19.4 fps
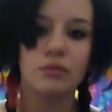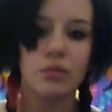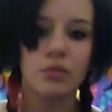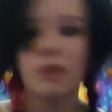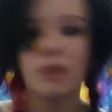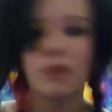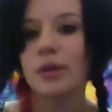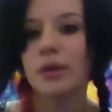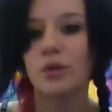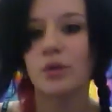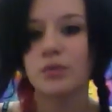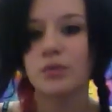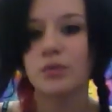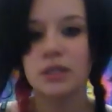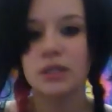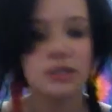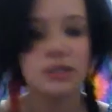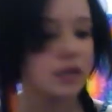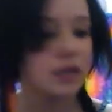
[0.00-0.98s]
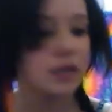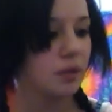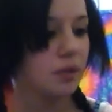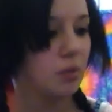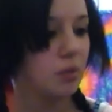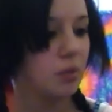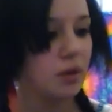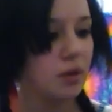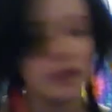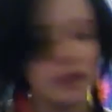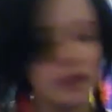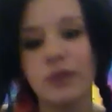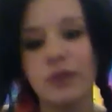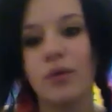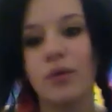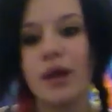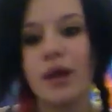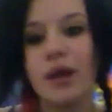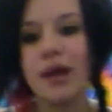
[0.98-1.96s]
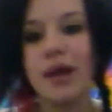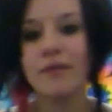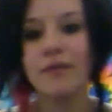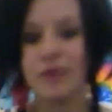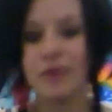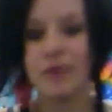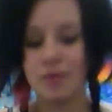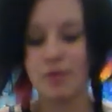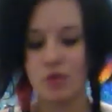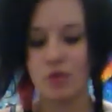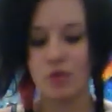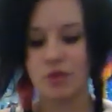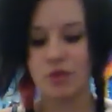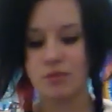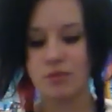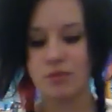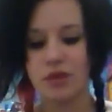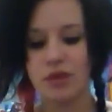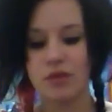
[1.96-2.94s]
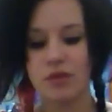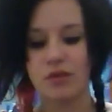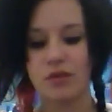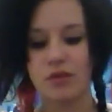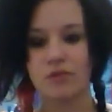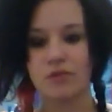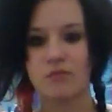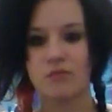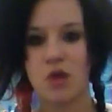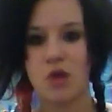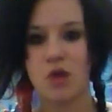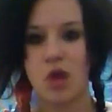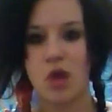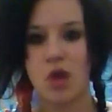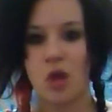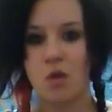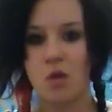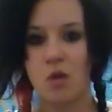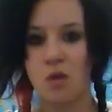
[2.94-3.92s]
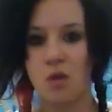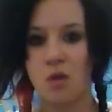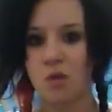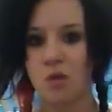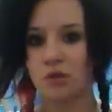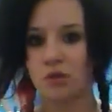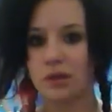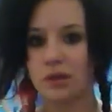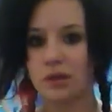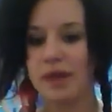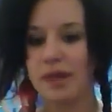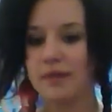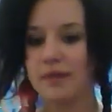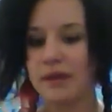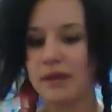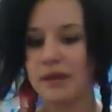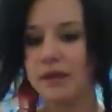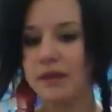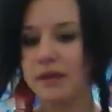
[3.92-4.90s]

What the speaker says: my hoops instead, but I don't have them with me. They're over on that thing.